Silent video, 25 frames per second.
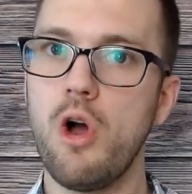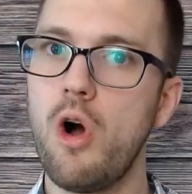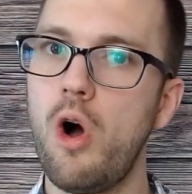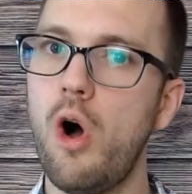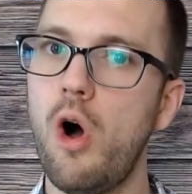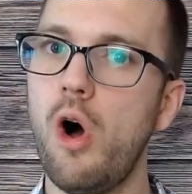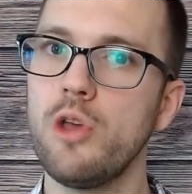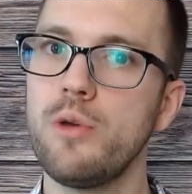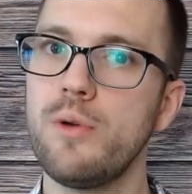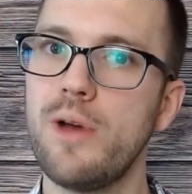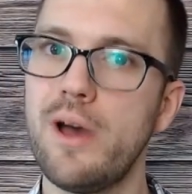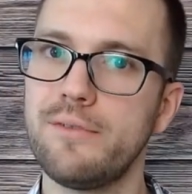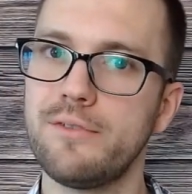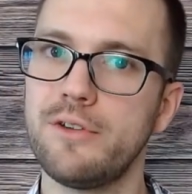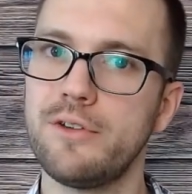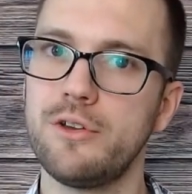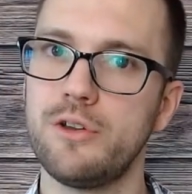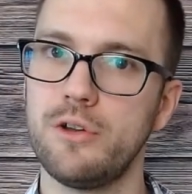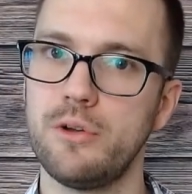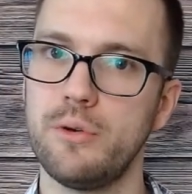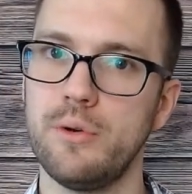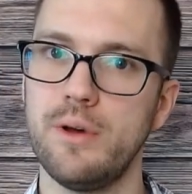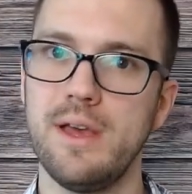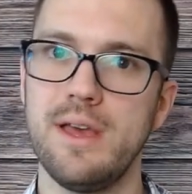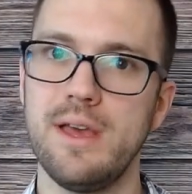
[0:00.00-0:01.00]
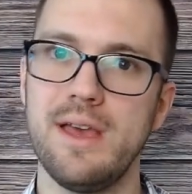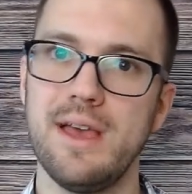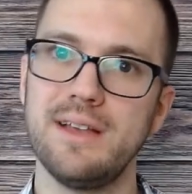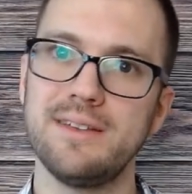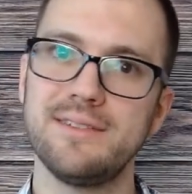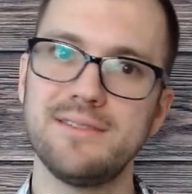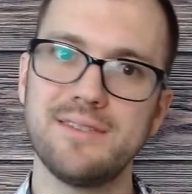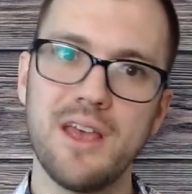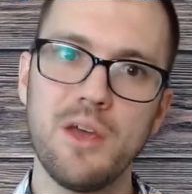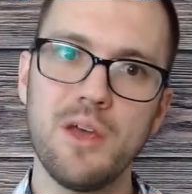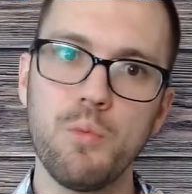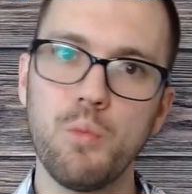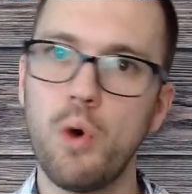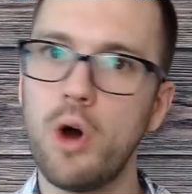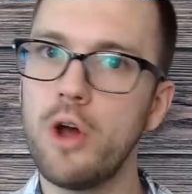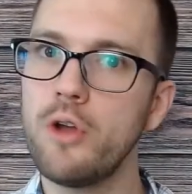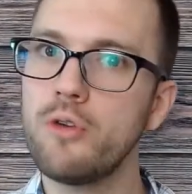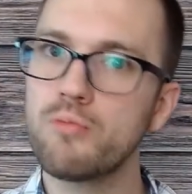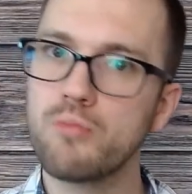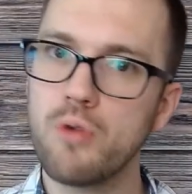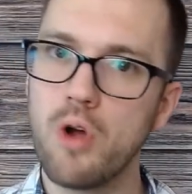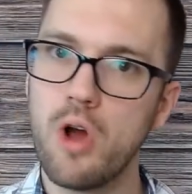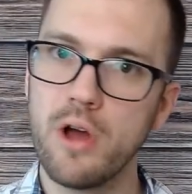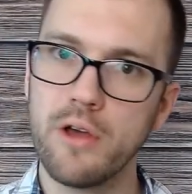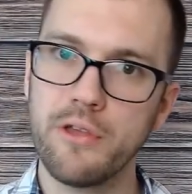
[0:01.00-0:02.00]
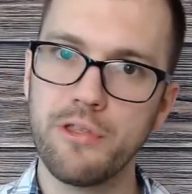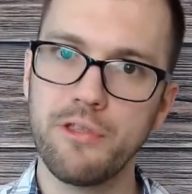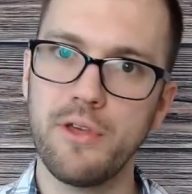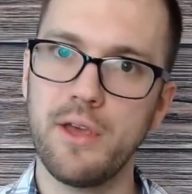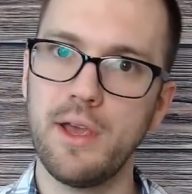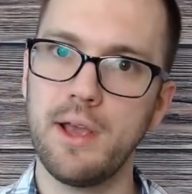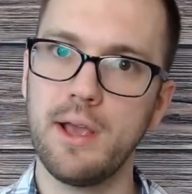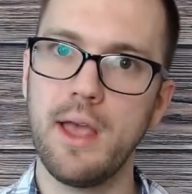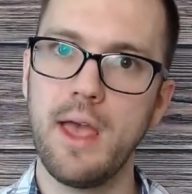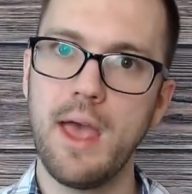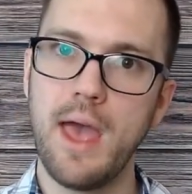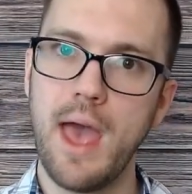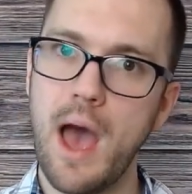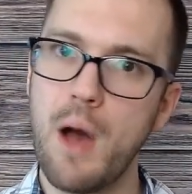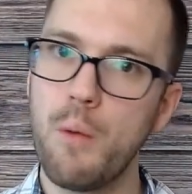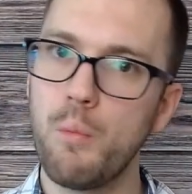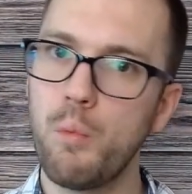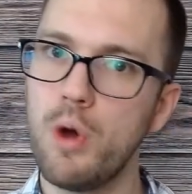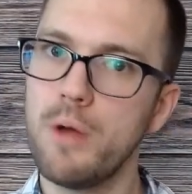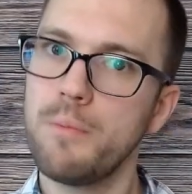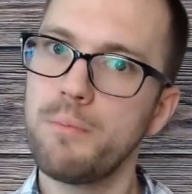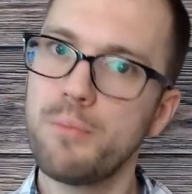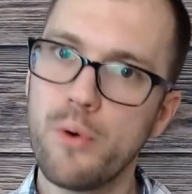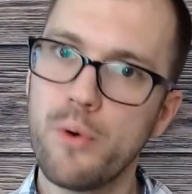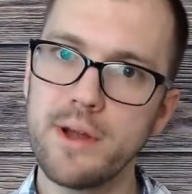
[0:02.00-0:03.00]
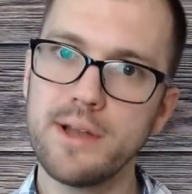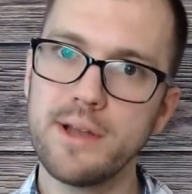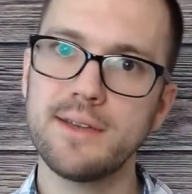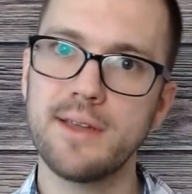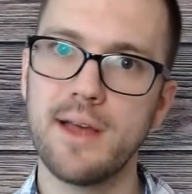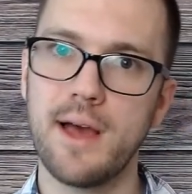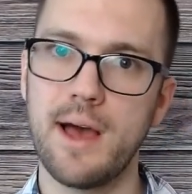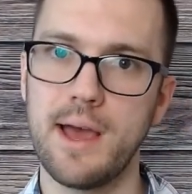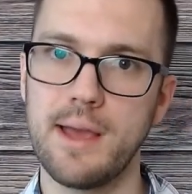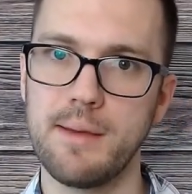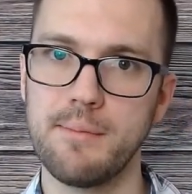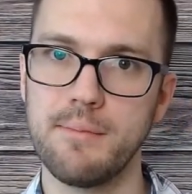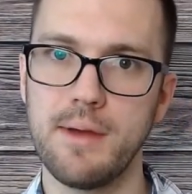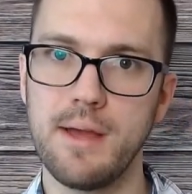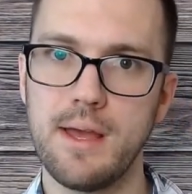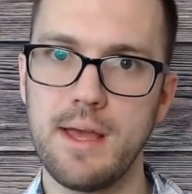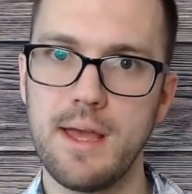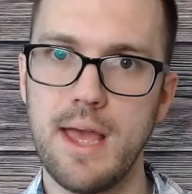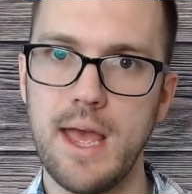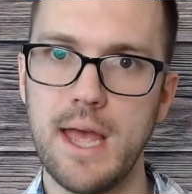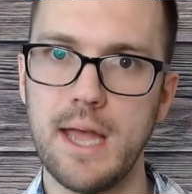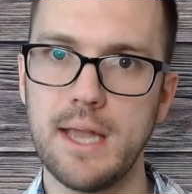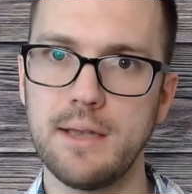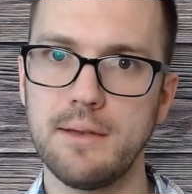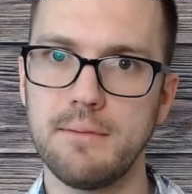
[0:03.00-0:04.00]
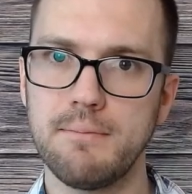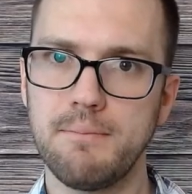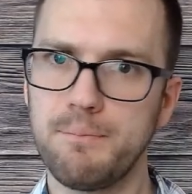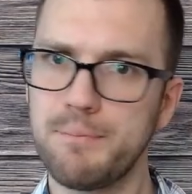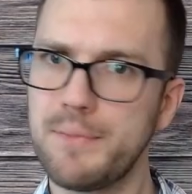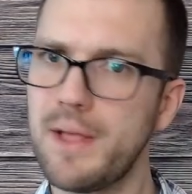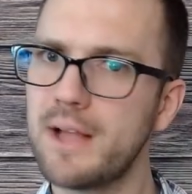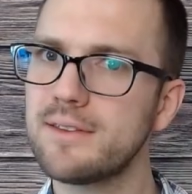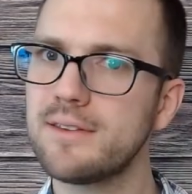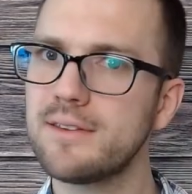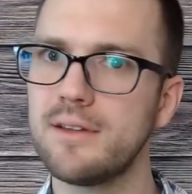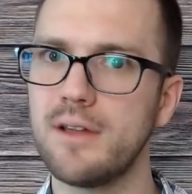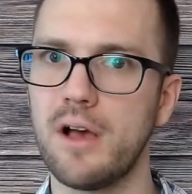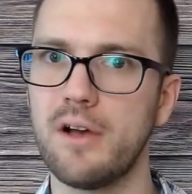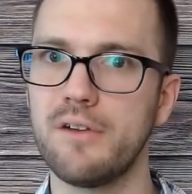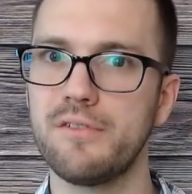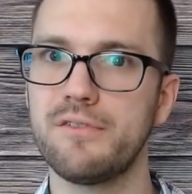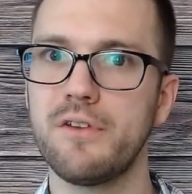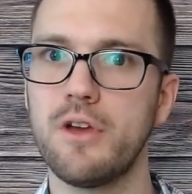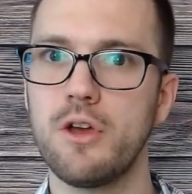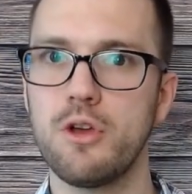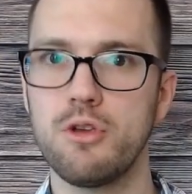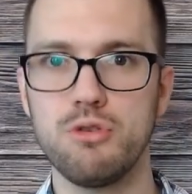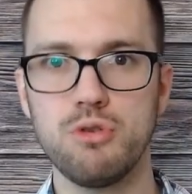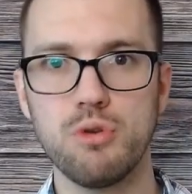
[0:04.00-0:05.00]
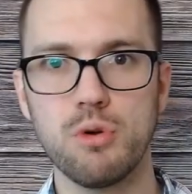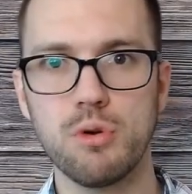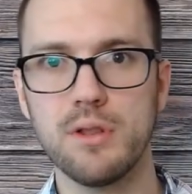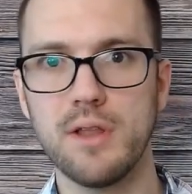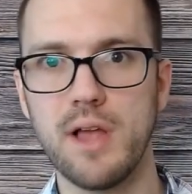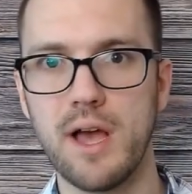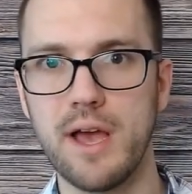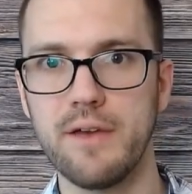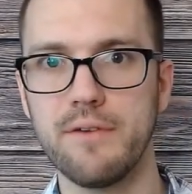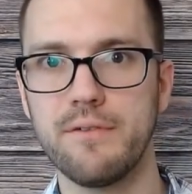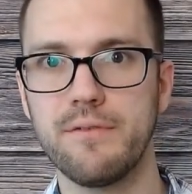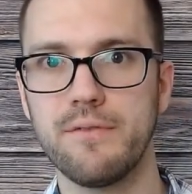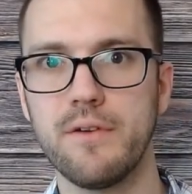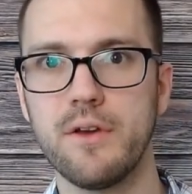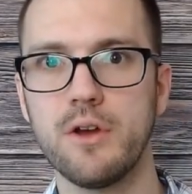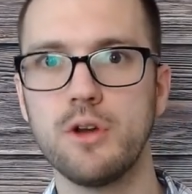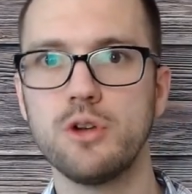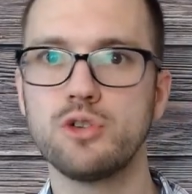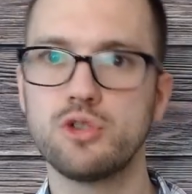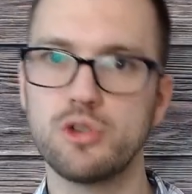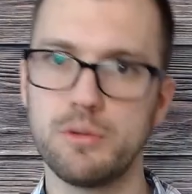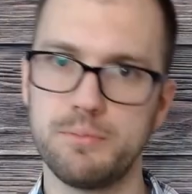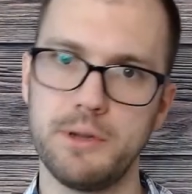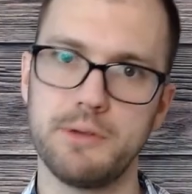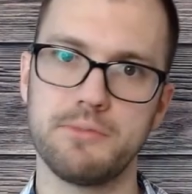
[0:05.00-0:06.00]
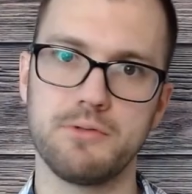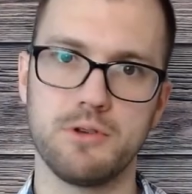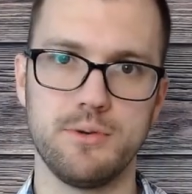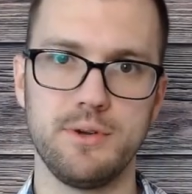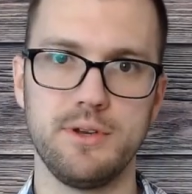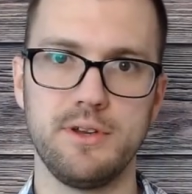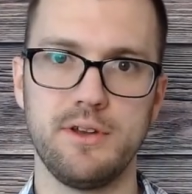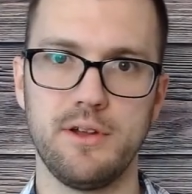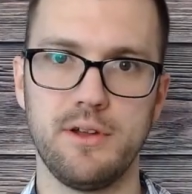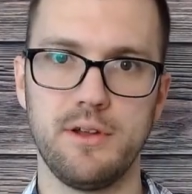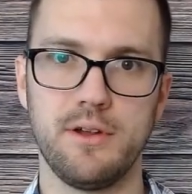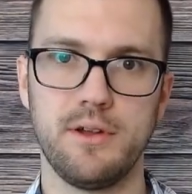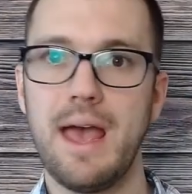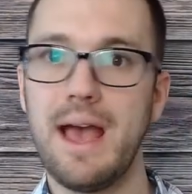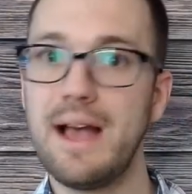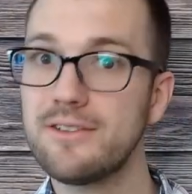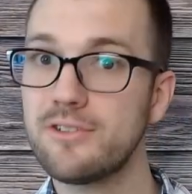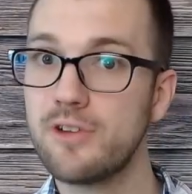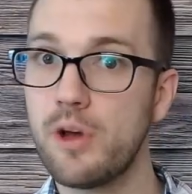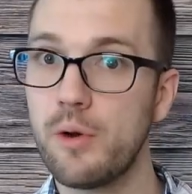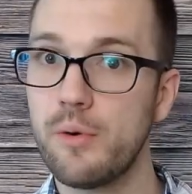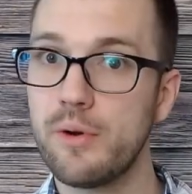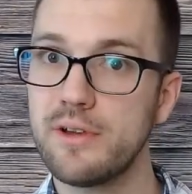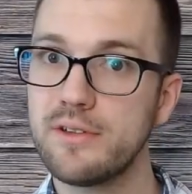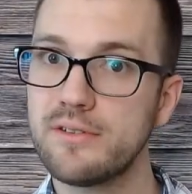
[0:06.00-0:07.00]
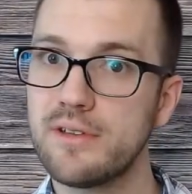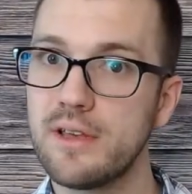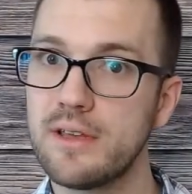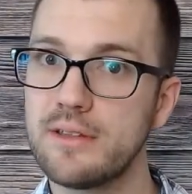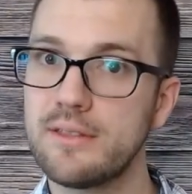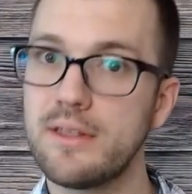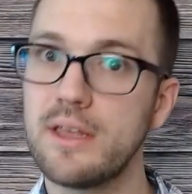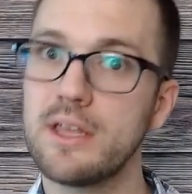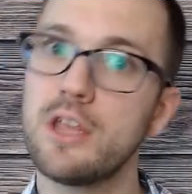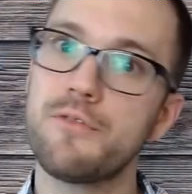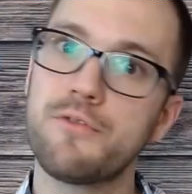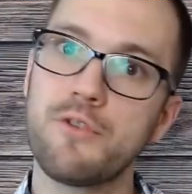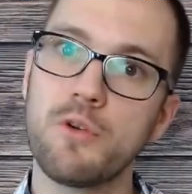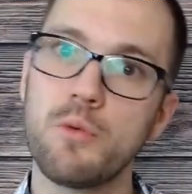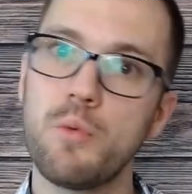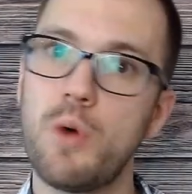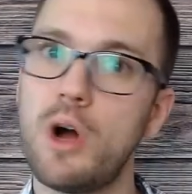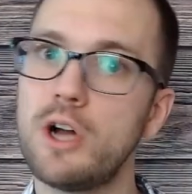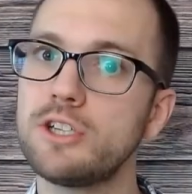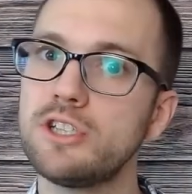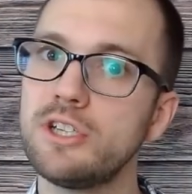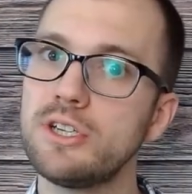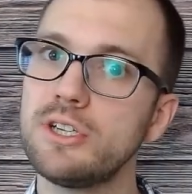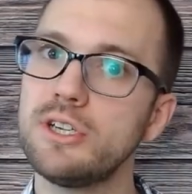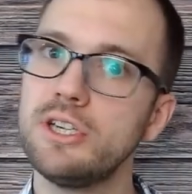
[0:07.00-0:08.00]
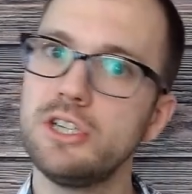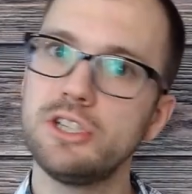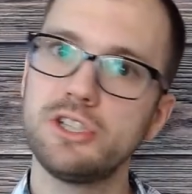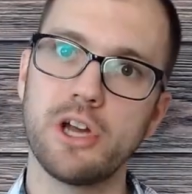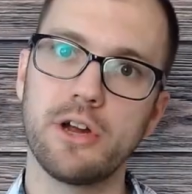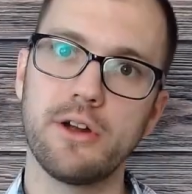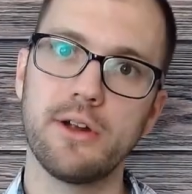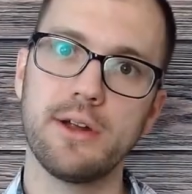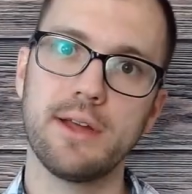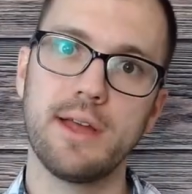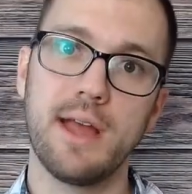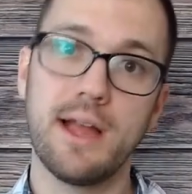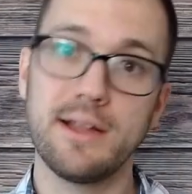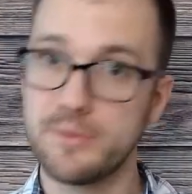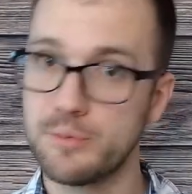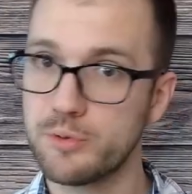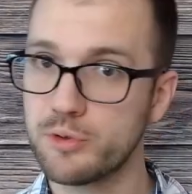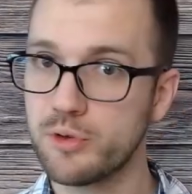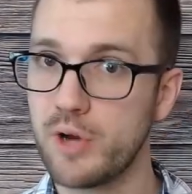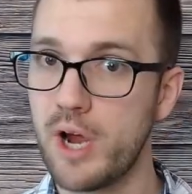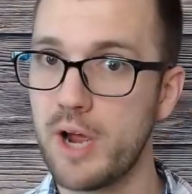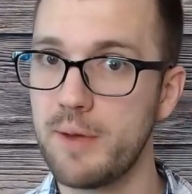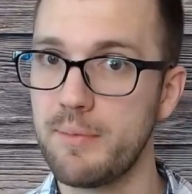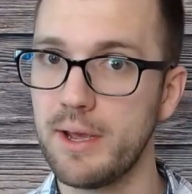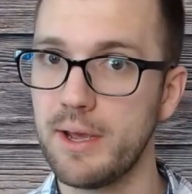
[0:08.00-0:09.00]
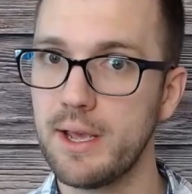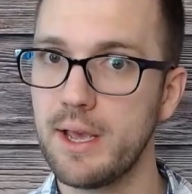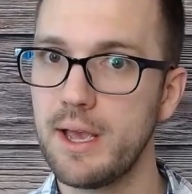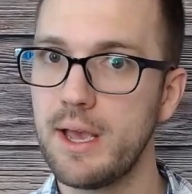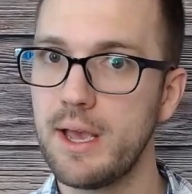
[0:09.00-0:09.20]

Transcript: All you have to do is say one wrong thing at one point in time, and that's enough. Your life should be ruined. As always, thank you for watching, sharing, and subscribing.